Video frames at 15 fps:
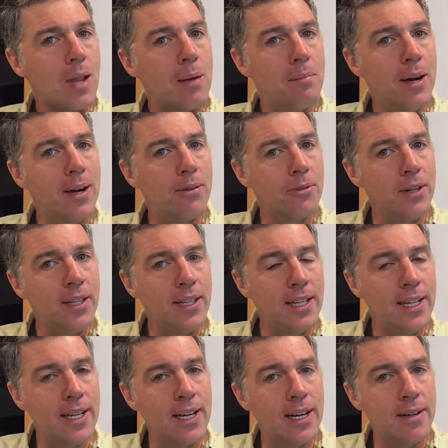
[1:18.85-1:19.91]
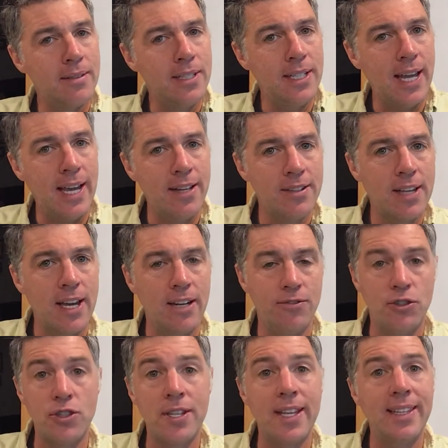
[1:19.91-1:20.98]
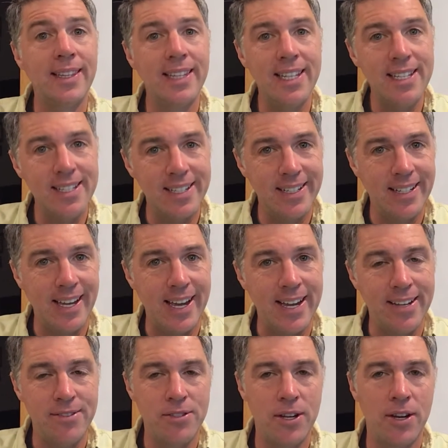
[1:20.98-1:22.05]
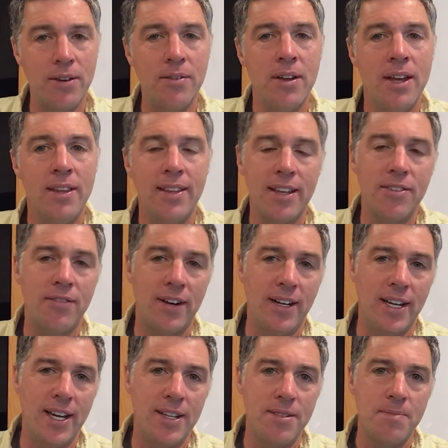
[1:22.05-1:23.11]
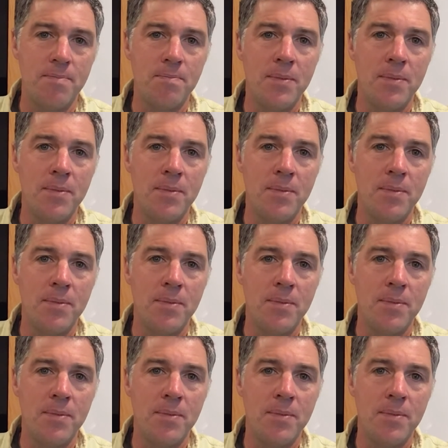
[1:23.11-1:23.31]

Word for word: But really, uh, today is kind of just a listen day. So that's very nice.